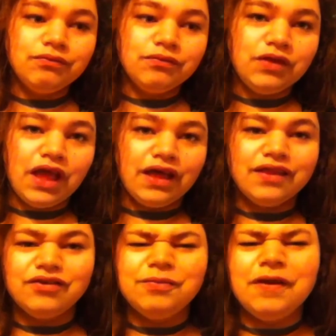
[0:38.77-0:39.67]
yeah,
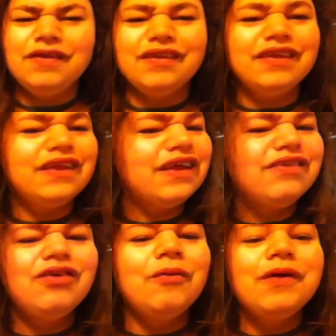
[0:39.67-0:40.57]
there's basically like
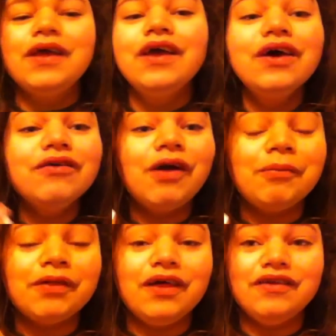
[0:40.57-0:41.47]
so many
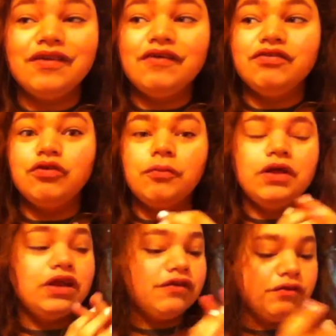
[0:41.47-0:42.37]
replicas of so
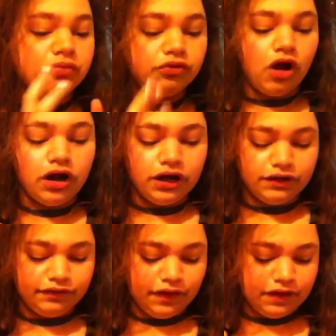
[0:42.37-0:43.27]
many different
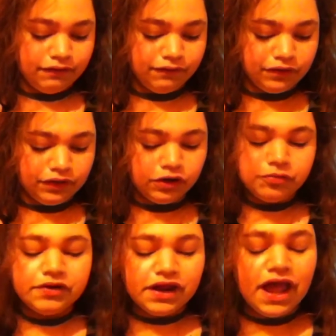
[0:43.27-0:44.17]
products. Like for the
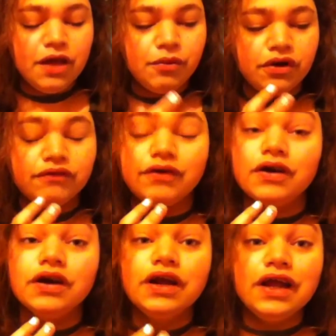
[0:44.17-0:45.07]
Urban Decay one,
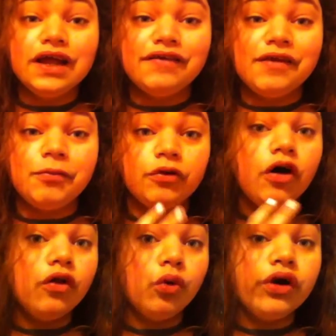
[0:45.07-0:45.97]
for example,
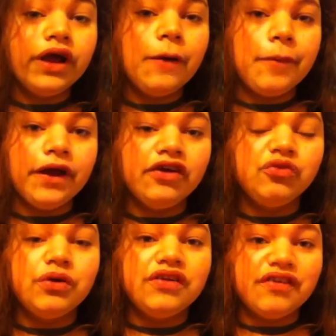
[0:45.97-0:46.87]
a L'Oreal
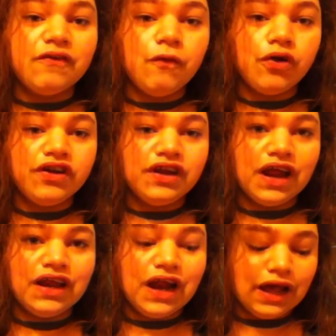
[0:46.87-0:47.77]
Paris one is like fourteen
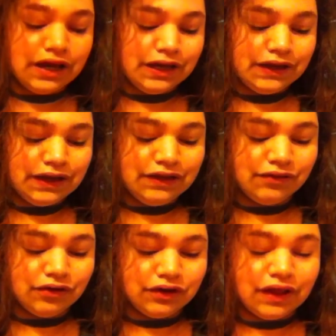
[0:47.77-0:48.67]
ninety-nine, and
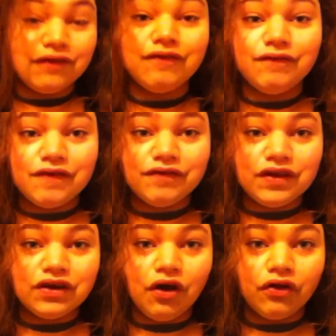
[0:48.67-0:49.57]
these are like
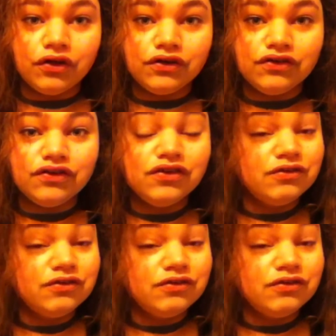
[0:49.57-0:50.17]
fifty dollars.